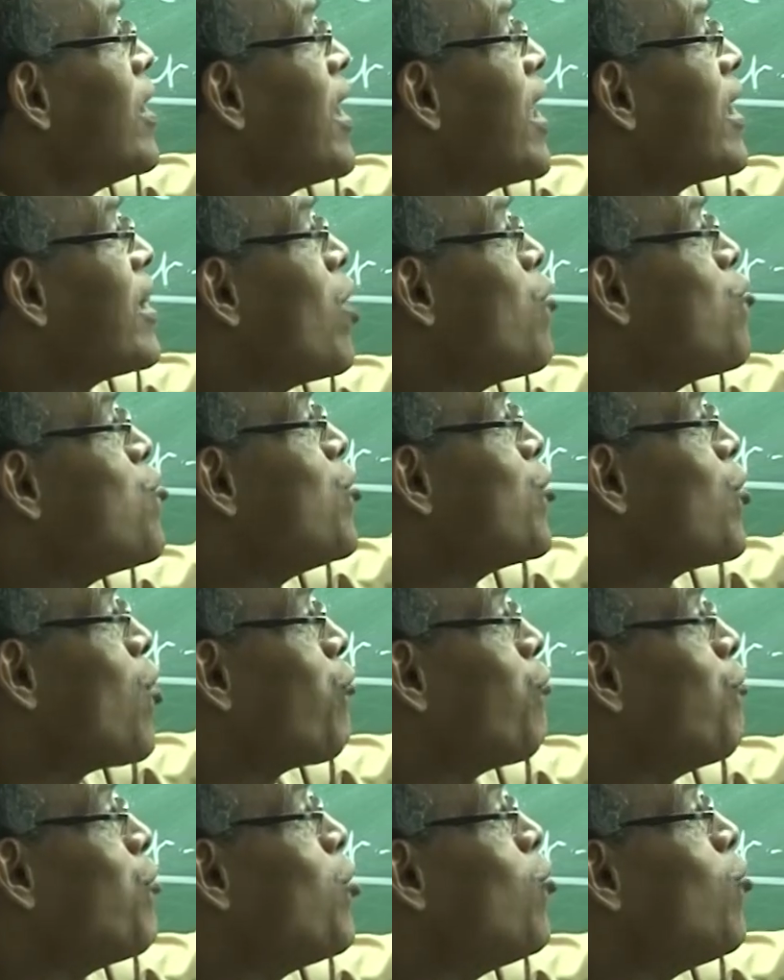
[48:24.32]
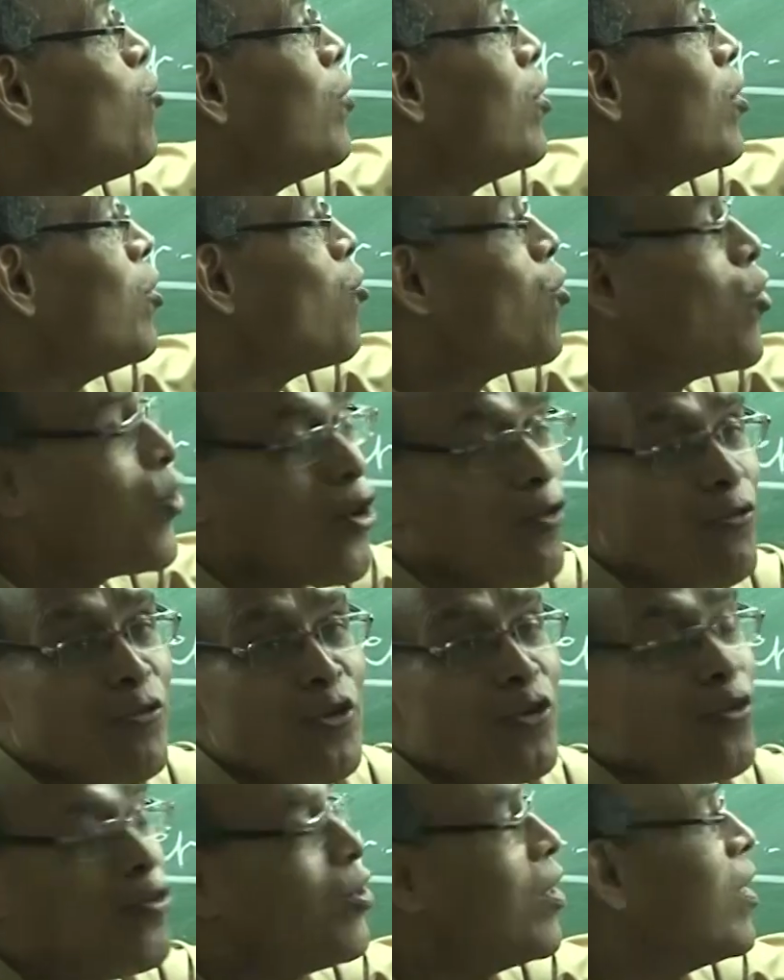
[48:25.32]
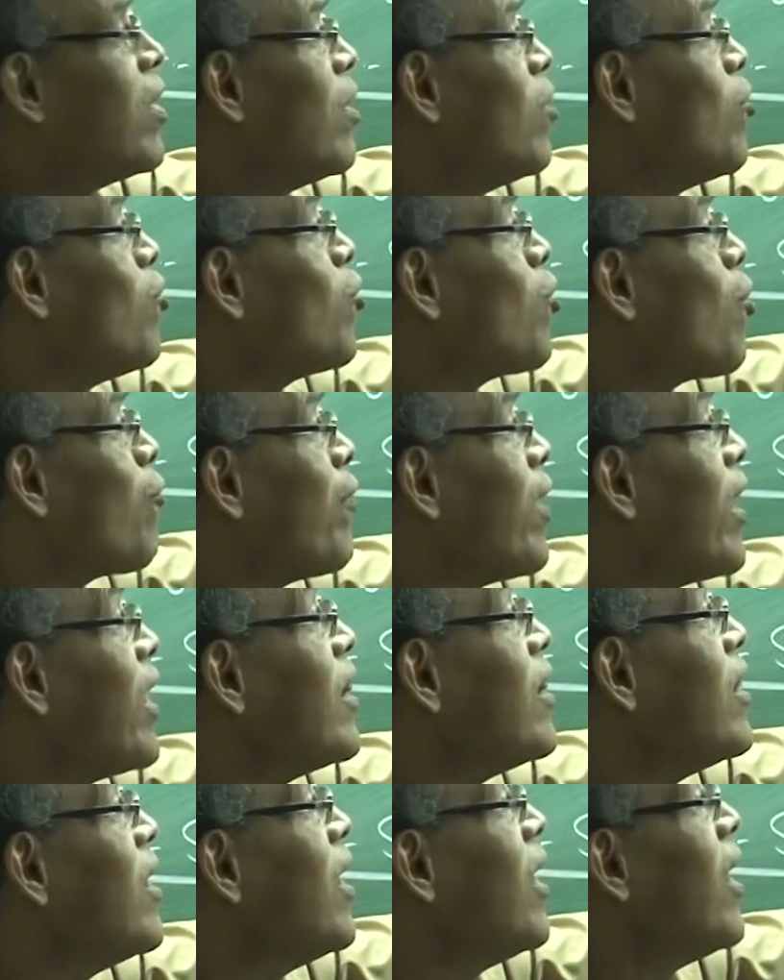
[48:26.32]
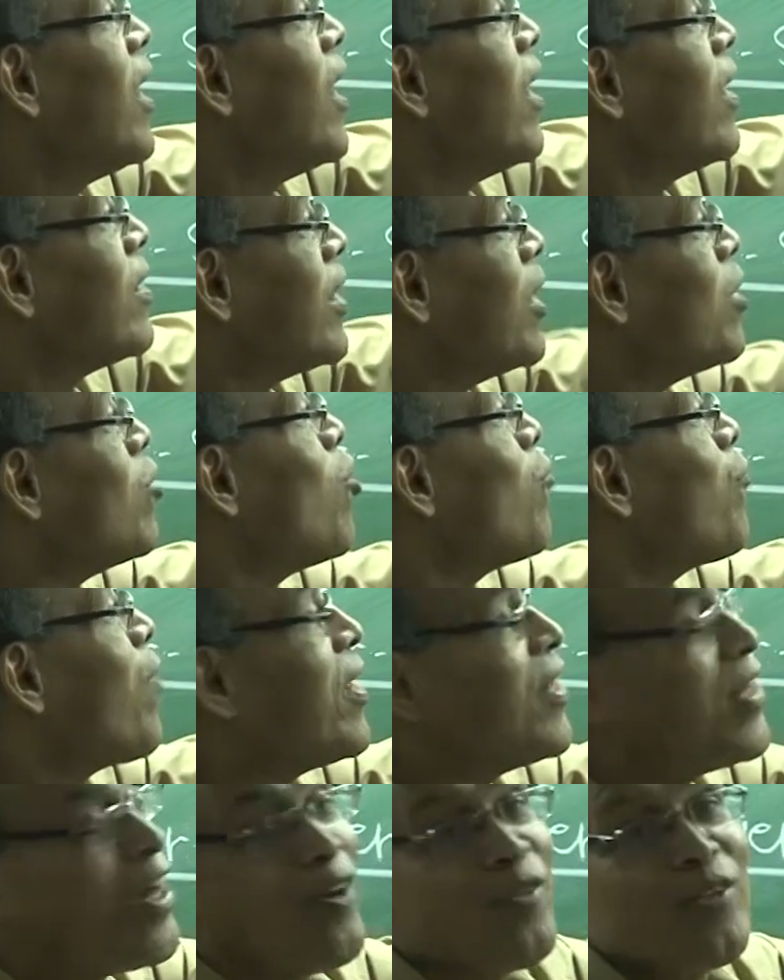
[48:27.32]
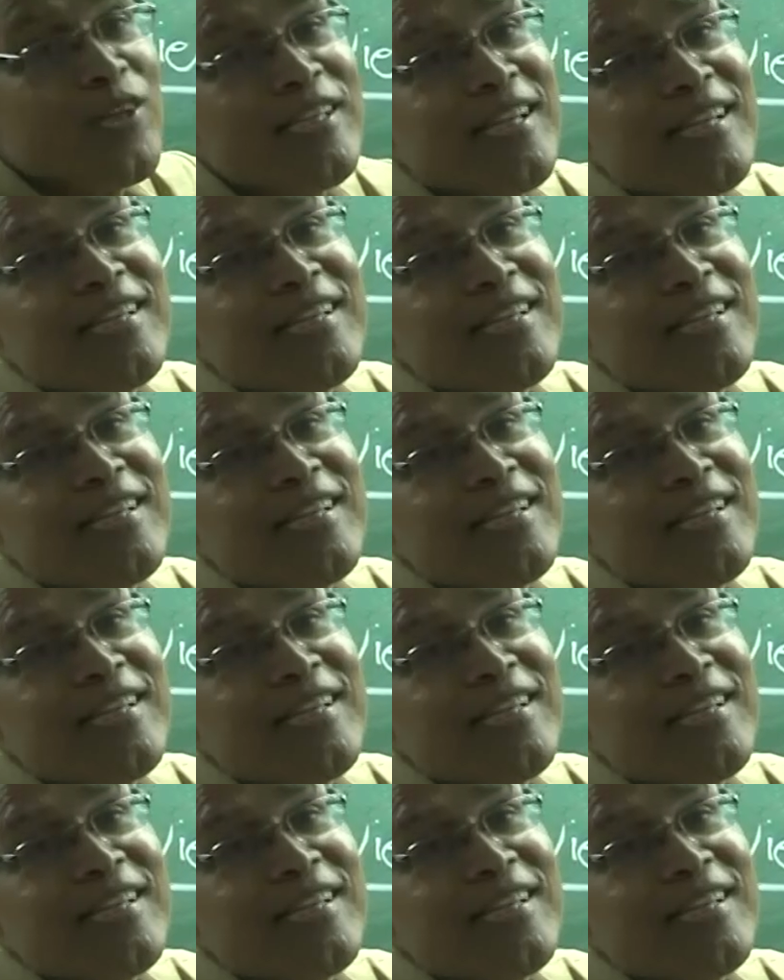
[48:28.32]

take the unit of mu, unit of u, unit of L, then you will find out this